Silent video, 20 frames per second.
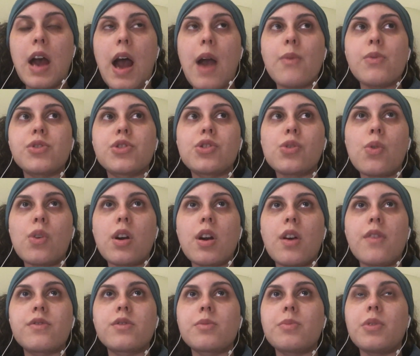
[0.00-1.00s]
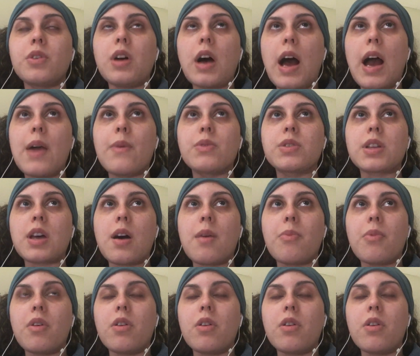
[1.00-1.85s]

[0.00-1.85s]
I was so uncomfortable. I was up